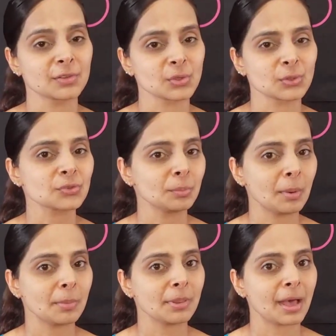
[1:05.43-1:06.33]
So just
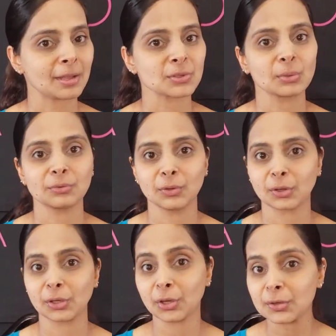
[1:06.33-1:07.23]
remember that. So if you're
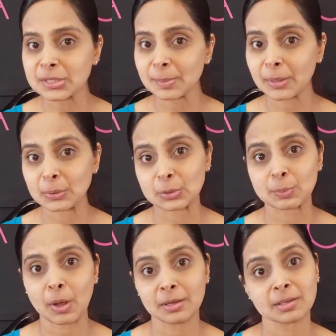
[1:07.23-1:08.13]
curious about those
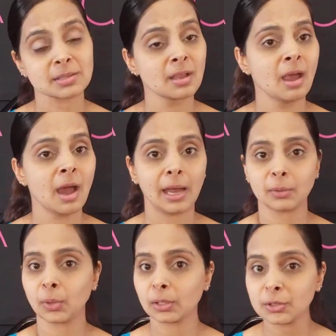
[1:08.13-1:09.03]
products, I
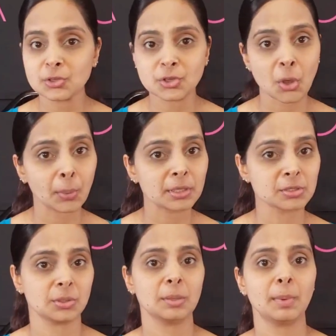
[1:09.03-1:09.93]
quickly show it
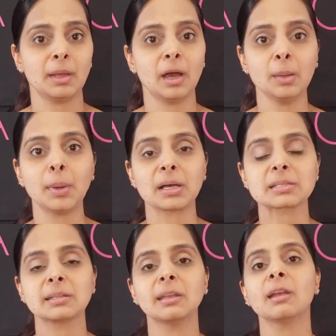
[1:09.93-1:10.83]
during my
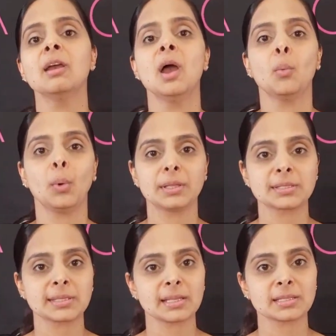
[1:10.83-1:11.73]
unboxing. Once
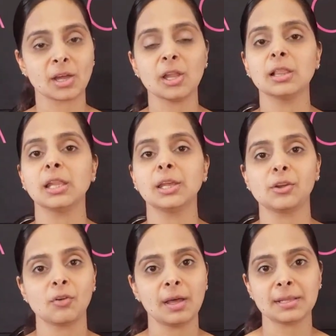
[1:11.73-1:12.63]
that's done,
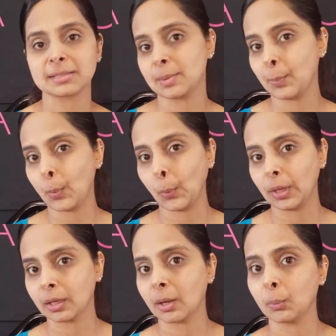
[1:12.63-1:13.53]
later on at some
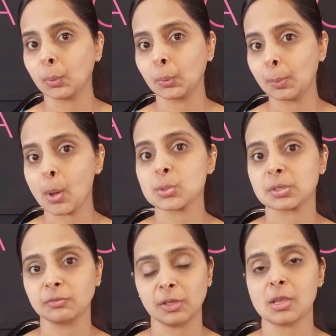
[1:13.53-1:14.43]
point, we will
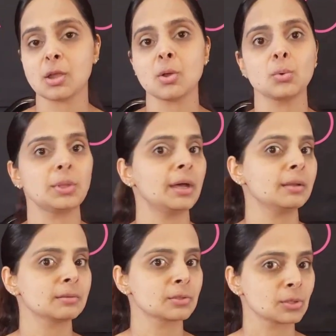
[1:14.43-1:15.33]
post a video
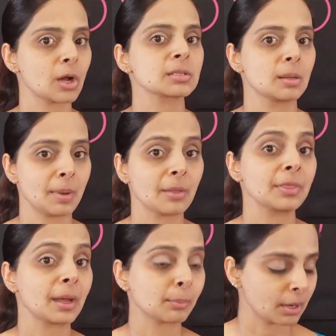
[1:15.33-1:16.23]
that talks about
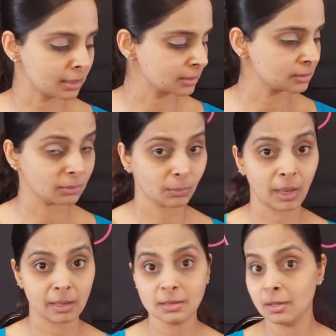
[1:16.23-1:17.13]
that product,
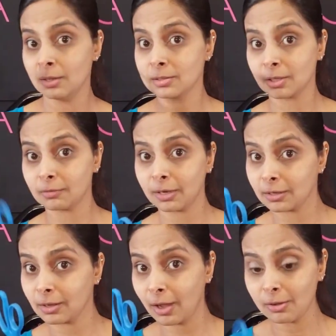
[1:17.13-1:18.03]
okay? So you ready
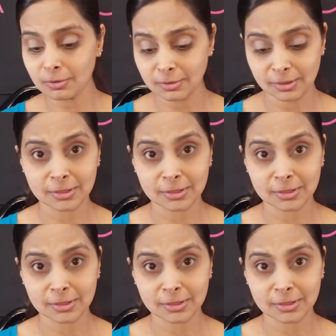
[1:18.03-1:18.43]
to go?